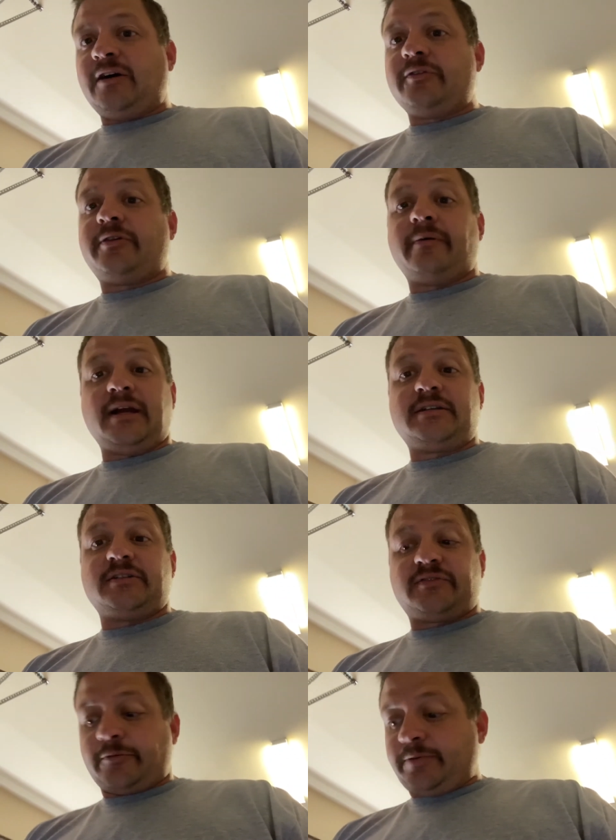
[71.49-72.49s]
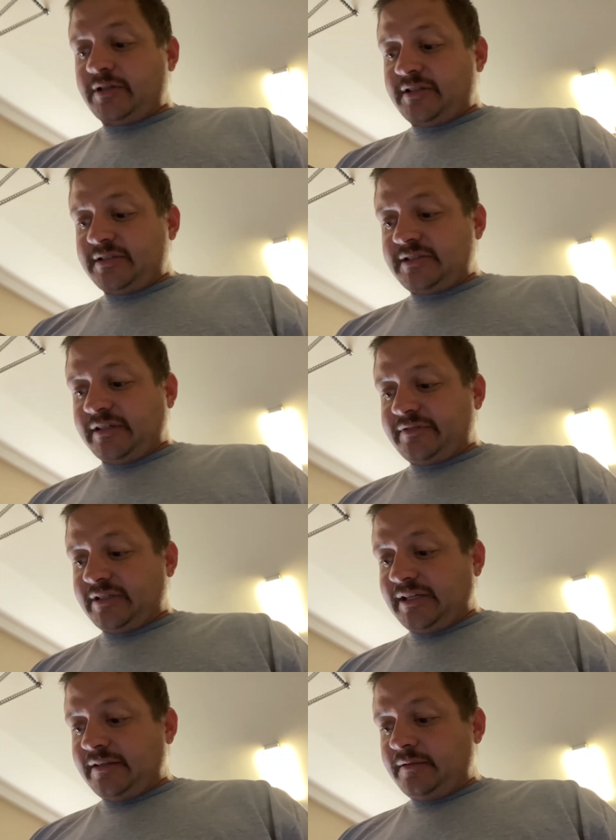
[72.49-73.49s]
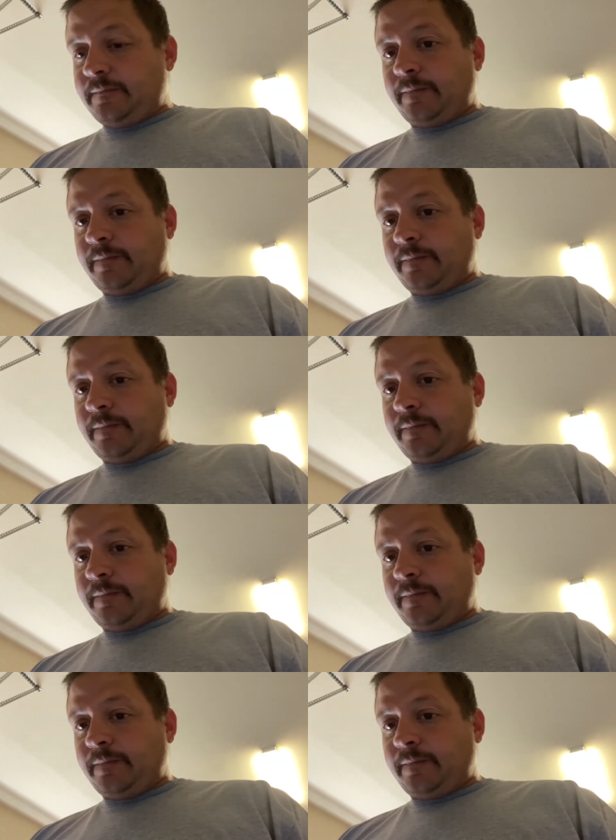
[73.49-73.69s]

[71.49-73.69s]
the directions for putting this stuff together.